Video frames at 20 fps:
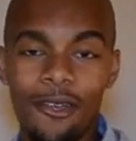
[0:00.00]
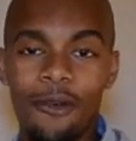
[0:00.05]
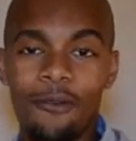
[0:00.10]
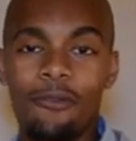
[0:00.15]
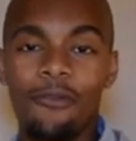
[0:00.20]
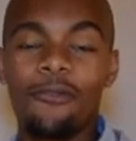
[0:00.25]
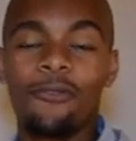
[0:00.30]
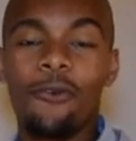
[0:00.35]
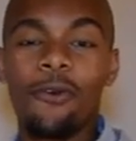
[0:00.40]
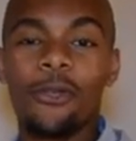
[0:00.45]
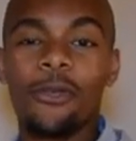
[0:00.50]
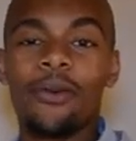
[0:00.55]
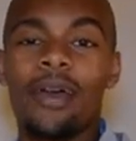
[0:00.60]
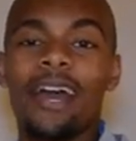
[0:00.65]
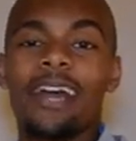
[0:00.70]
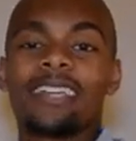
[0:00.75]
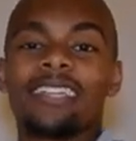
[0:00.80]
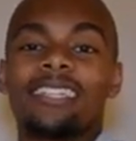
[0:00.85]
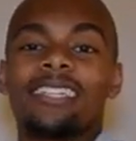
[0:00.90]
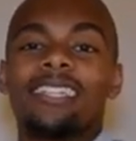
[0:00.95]
before you
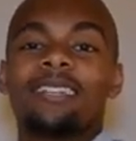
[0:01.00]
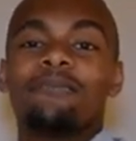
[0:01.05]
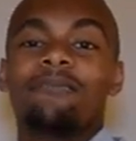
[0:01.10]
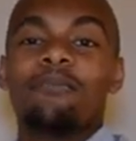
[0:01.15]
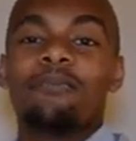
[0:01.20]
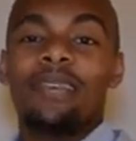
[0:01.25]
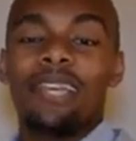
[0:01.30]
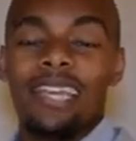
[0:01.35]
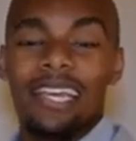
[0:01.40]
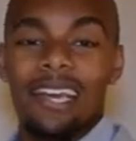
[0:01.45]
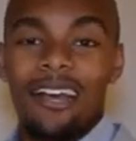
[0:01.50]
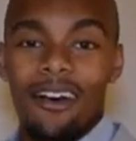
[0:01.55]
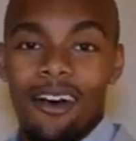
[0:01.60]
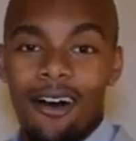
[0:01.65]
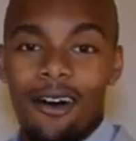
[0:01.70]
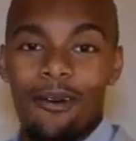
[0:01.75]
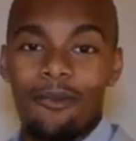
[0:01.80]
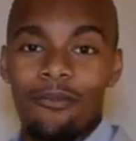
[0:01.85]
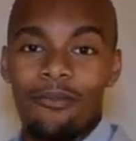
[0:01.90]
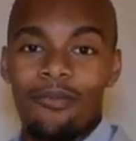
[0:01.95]
actually
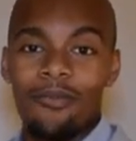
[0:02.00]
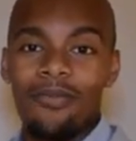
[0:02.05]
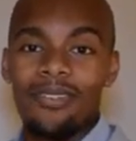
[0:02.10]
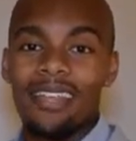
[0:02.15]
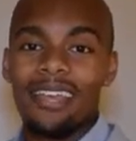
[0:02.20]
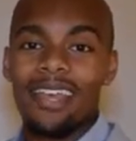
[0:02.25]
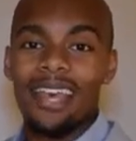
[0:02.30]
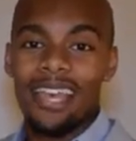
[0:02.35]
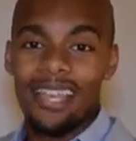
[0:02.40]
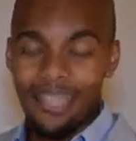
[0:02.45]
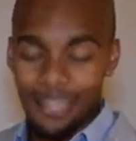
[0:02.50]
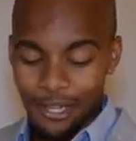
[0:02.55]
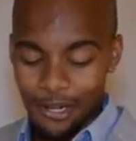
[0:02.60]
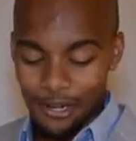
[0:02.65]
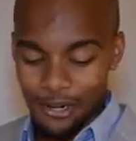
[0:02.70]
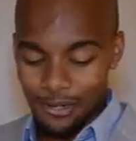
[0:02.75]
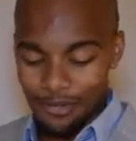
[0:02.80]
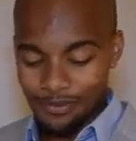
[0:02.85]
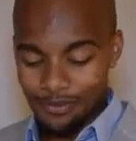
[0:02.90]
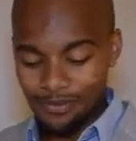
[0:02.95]
become a
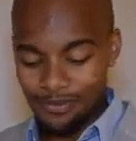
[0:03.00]
leader.